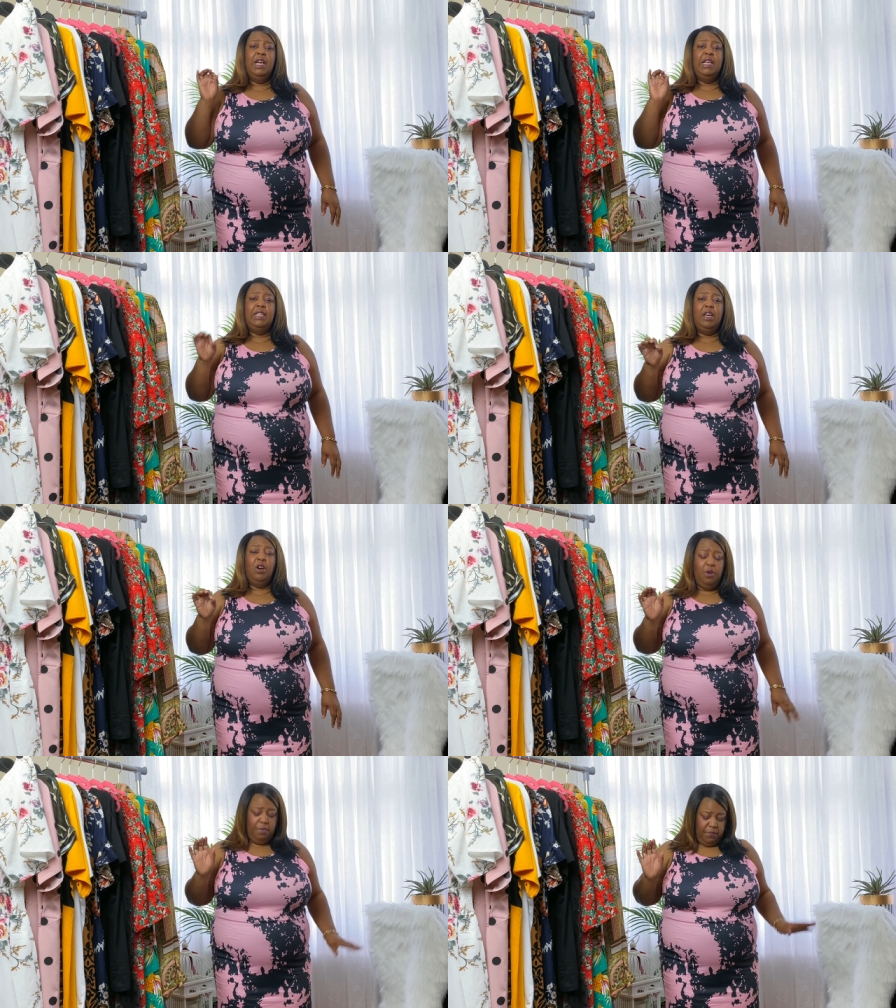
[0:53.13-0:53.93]

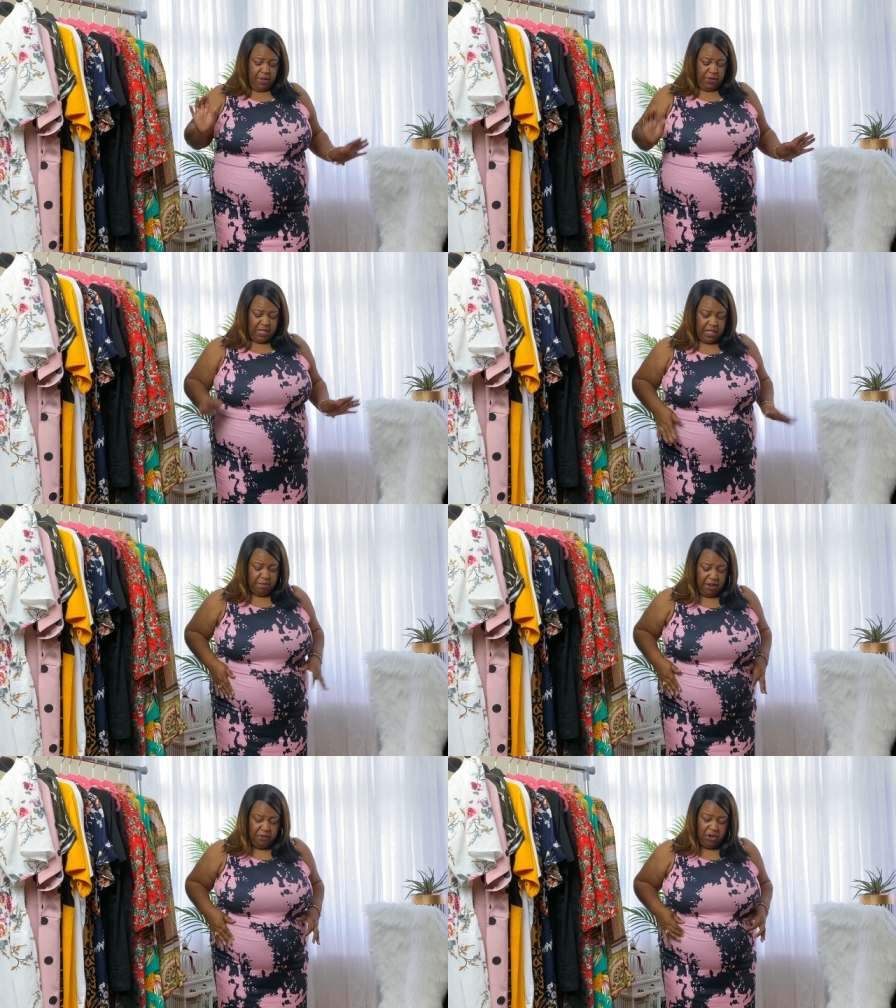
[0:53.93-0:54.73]
So this is
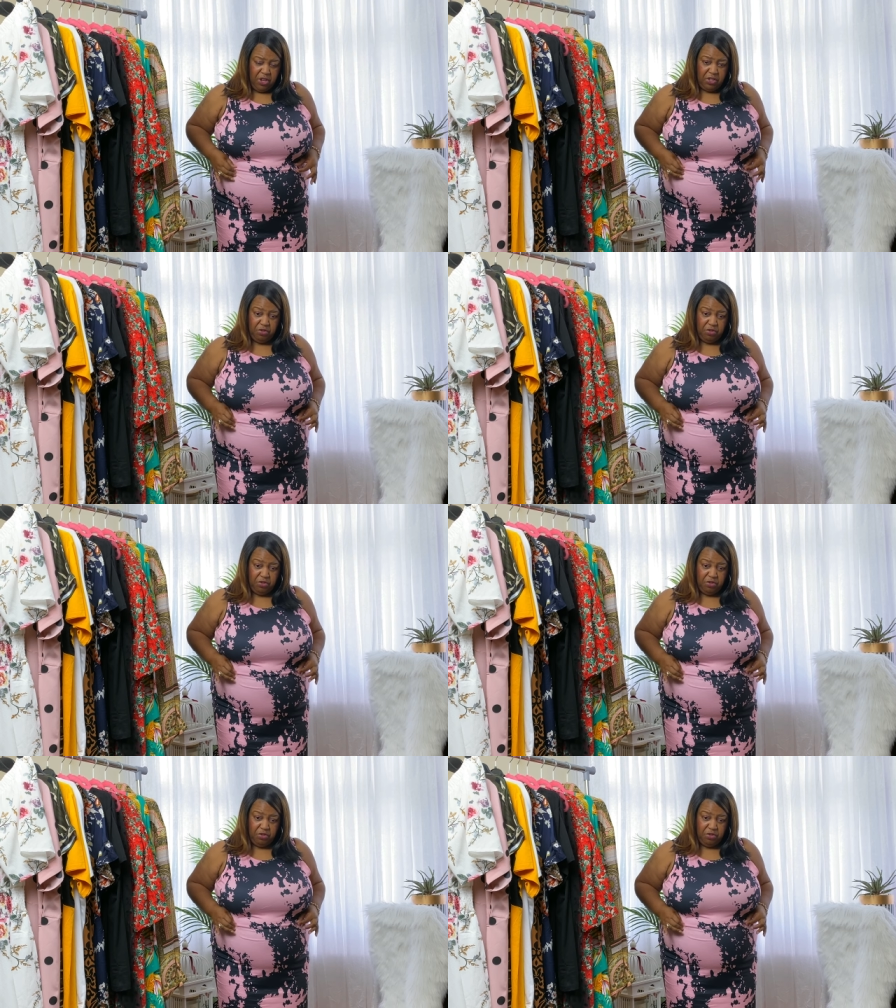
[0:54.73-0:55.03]
my first